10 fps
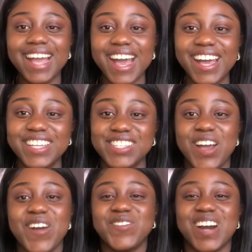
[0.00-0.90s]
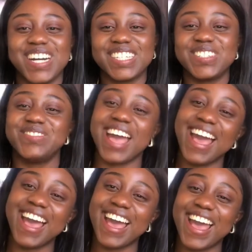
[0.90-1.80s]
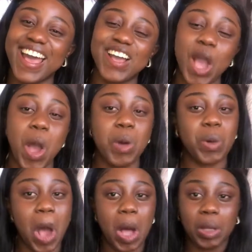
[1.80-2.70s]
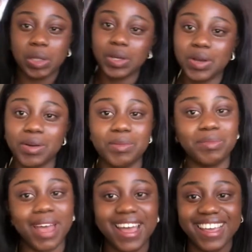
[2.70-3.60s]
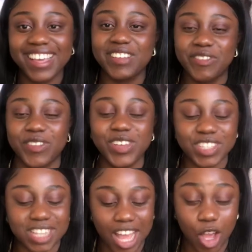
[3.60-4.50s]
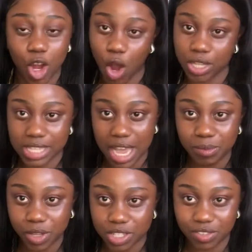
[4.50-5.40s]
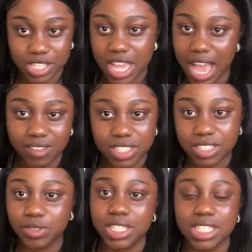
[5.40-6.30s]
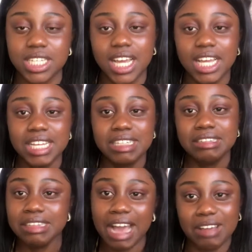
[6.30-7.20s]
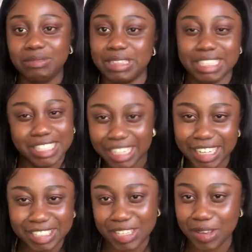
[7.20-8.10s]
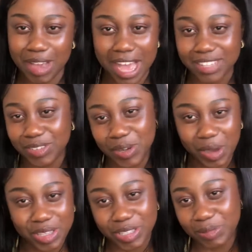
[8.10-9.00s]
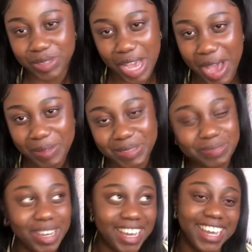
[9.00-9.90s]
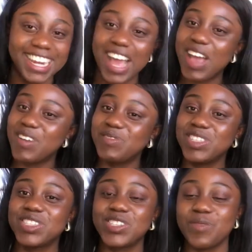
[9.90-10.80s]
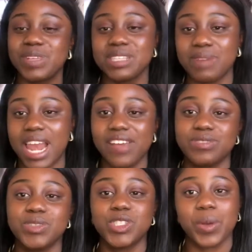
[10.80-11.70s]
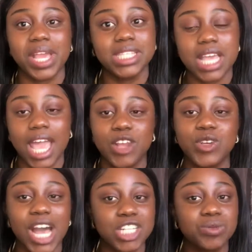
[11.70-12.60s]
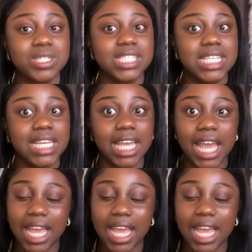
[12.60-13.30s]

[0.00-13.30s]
guys, welcome back. Welcome back. It feels like a long time because obviously I've been neglecting you guys for quite some time, but I've been so busy. My life's been so hectic, and you guys will see